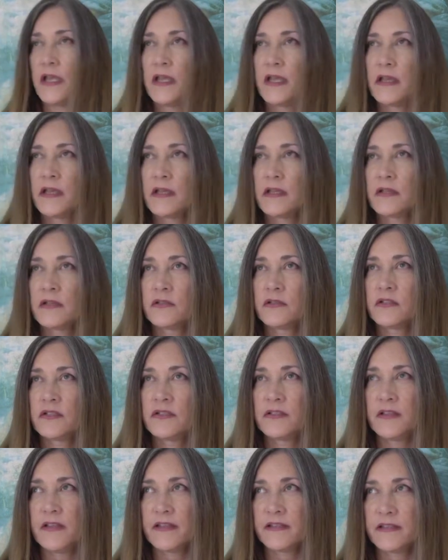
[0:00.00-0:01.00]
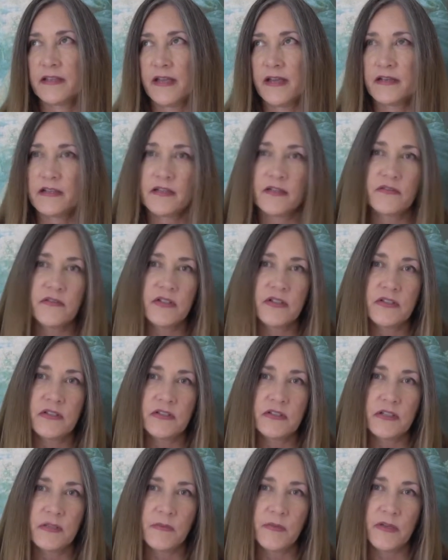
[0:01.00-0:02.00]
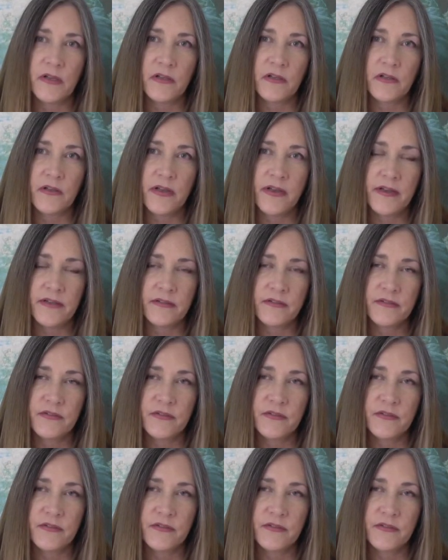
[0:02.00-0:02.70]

And she's less active. She's sleeping a lot.